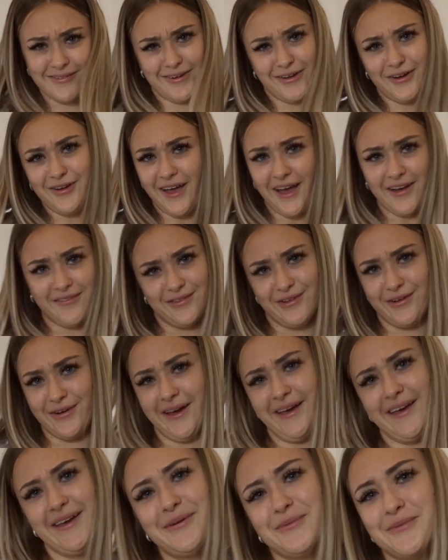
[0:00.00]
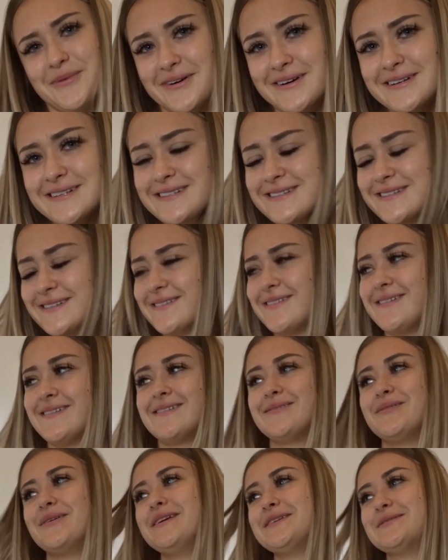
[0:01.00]
I don't have long hair. What? What
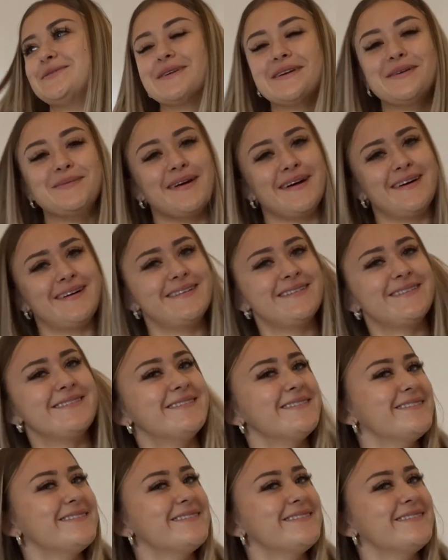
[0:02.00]
are you talking about?